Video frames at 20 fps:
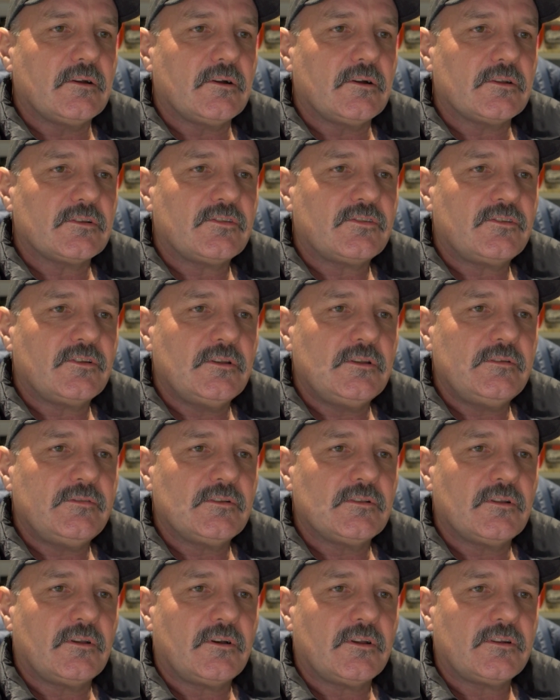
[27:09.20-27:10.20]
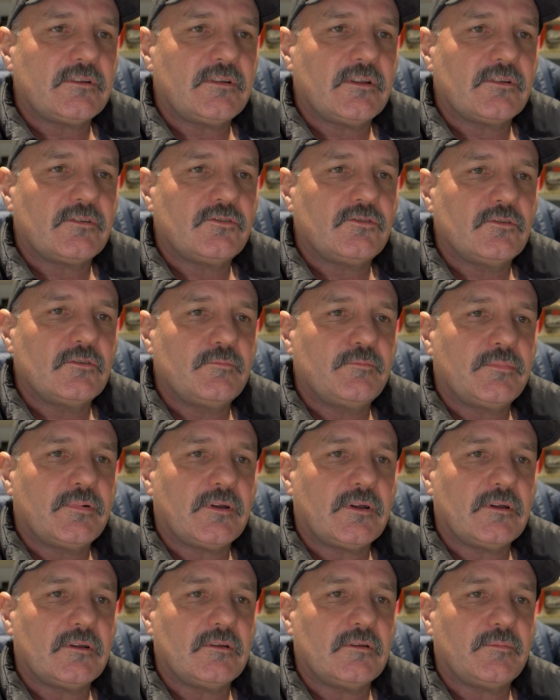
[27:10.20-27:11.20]
Stephen Lighter Shoot
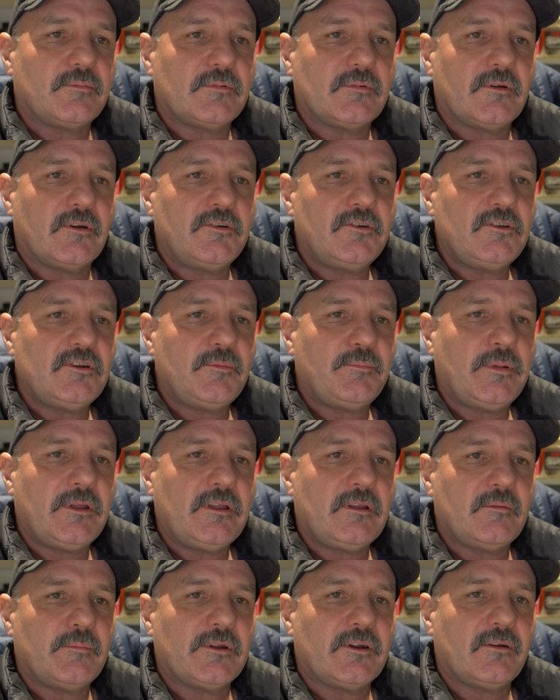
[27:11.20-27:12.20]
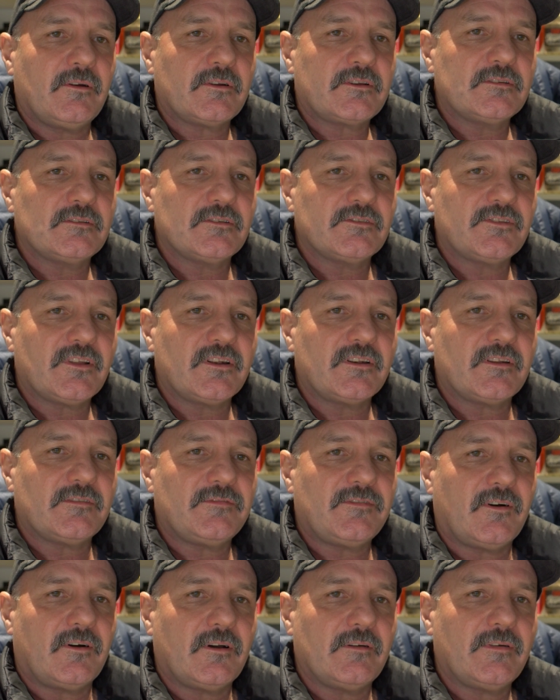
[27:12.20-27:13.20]
Pove. I need a pair of binoculars under
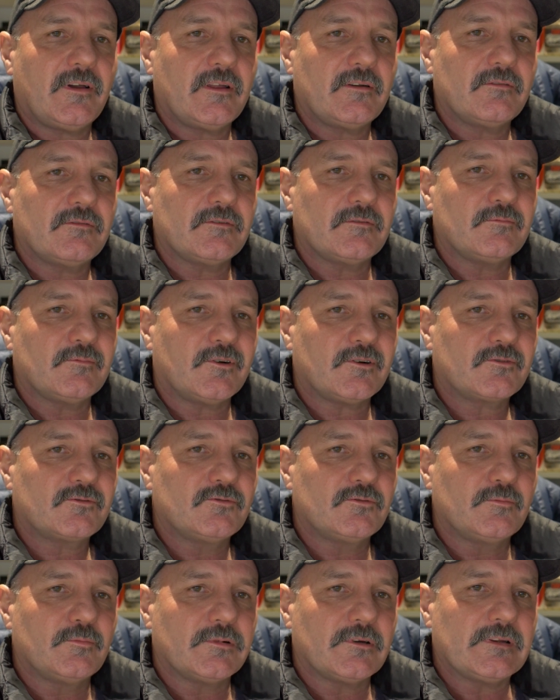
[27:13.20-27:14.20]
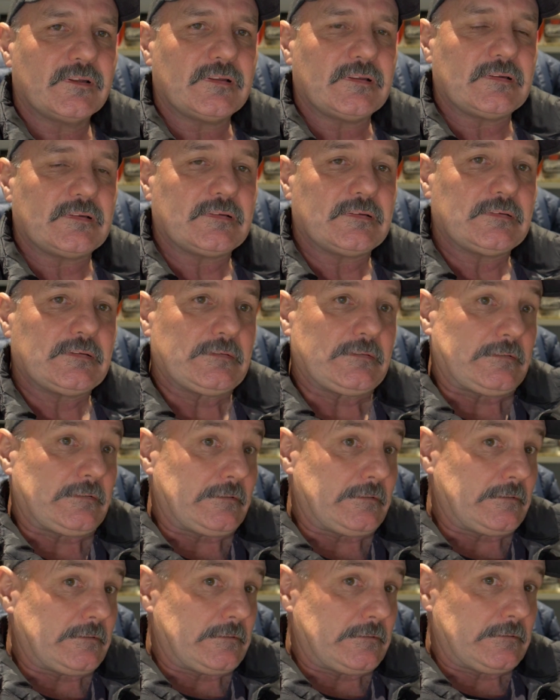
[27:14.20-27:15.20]
500. What good brand?
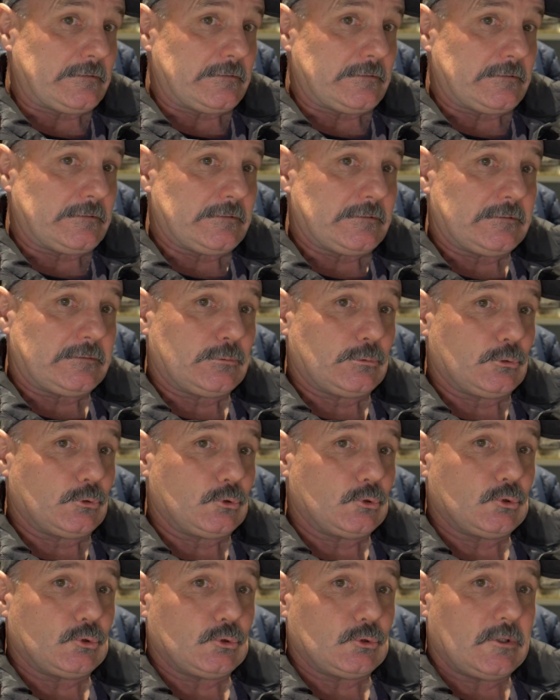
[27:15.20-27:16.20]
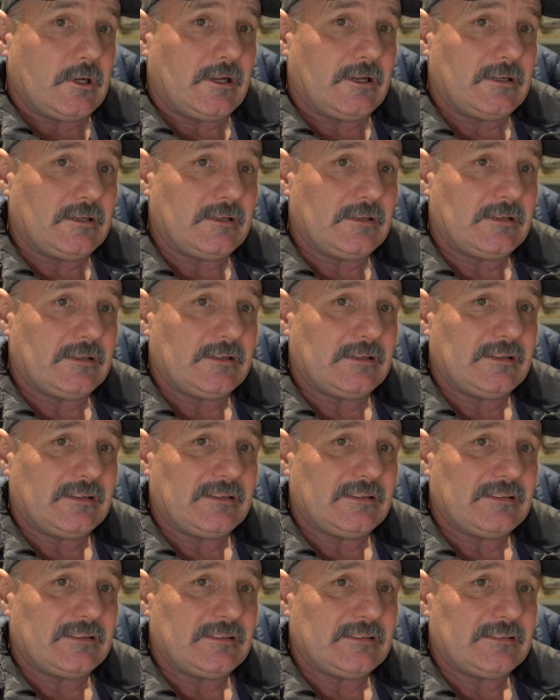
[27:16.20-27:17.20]
Ooh,
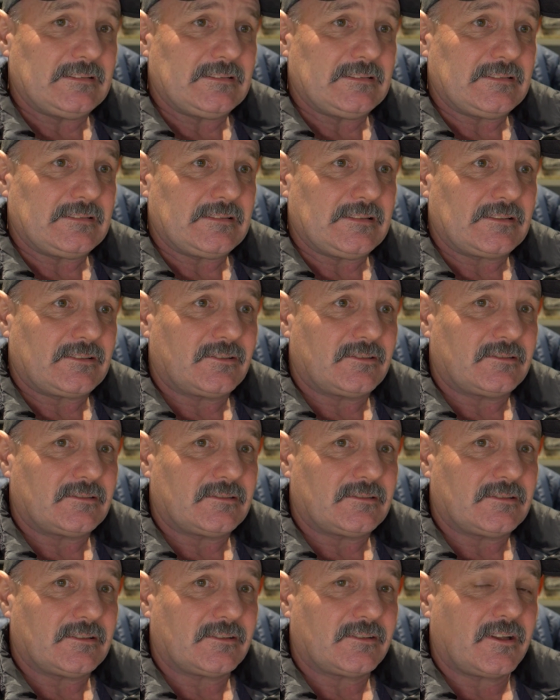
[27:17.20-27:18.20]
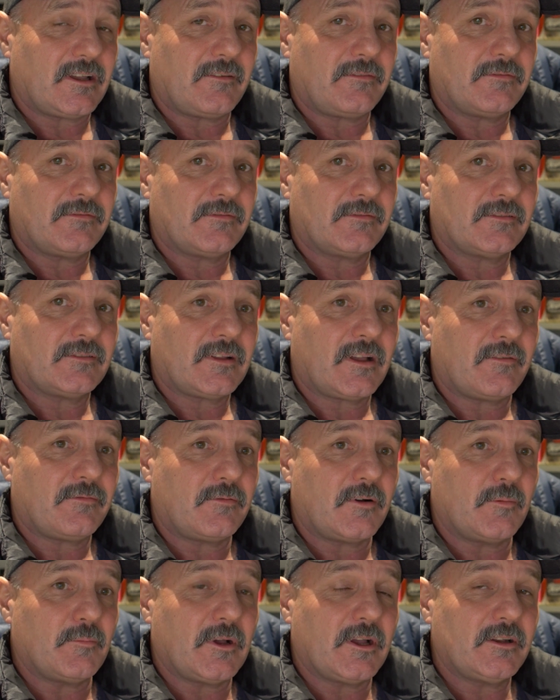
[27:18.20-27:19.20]
that's a tough
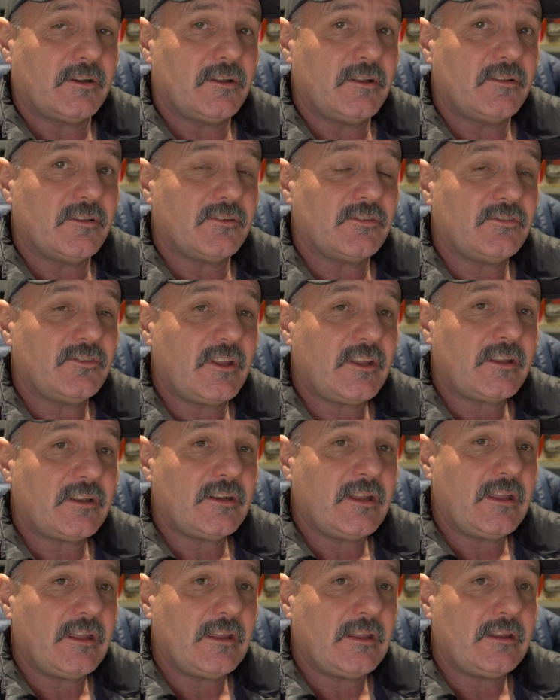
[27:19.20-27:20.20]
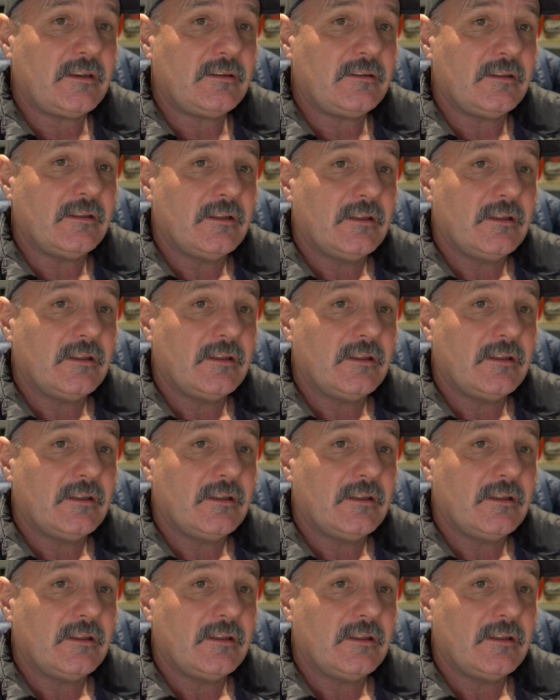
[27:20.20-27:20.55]
one, mate. Either second hand.